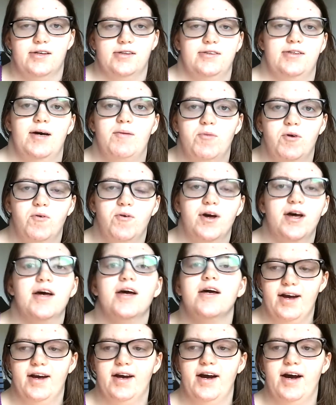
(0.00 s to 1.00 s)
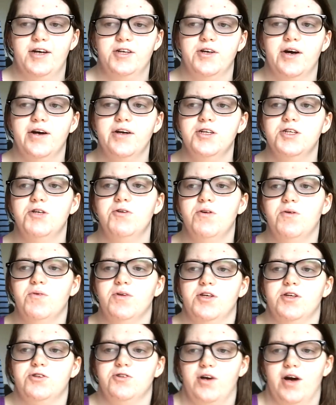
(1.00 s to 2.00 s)
demo it. And I try to do it
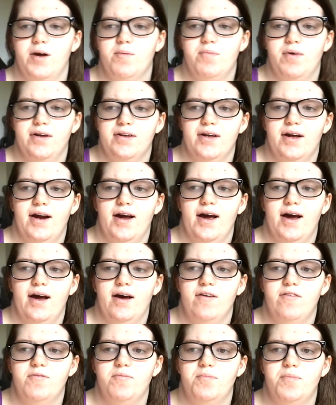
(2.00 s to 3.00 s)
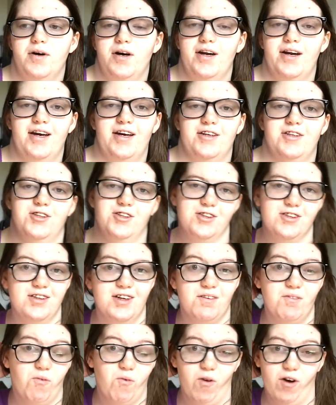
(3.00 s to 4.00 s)
with the tripod that I have, but it just
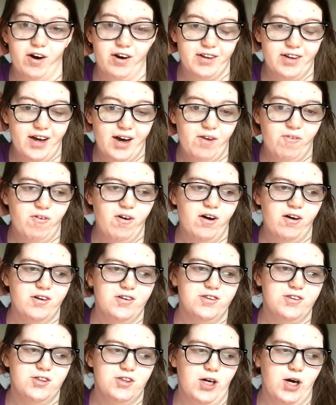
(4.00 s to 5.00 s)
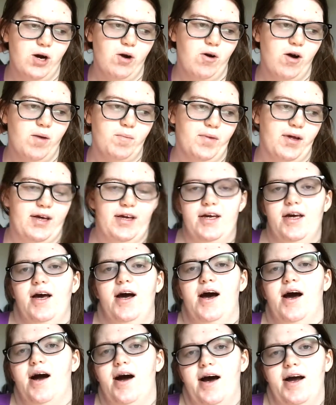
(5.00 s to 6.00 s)
didn't work that well. So I'm
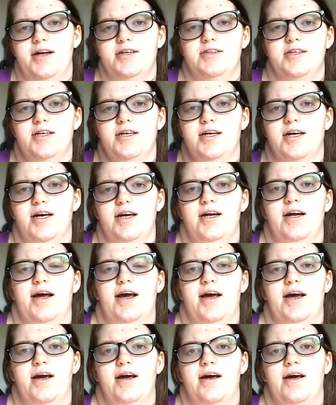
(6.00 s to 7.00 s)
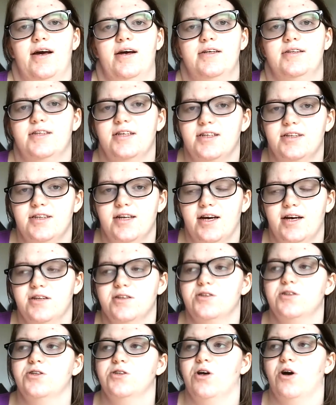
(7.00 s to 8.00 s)
yeah, I just need to get a
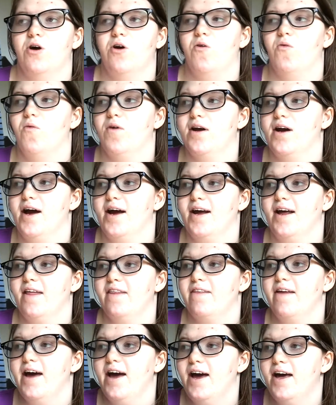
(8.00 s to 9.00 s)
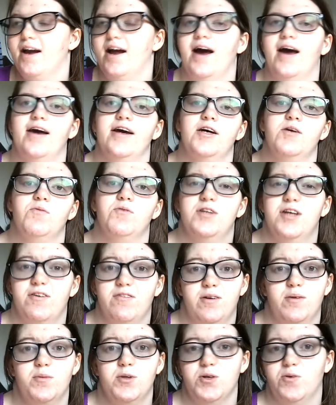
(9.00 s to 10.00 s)
C-stand. So when I get that, I will
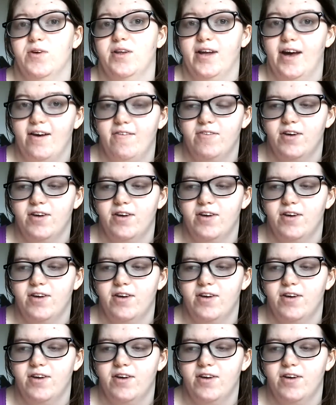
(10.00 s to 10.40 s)
definitely be doing that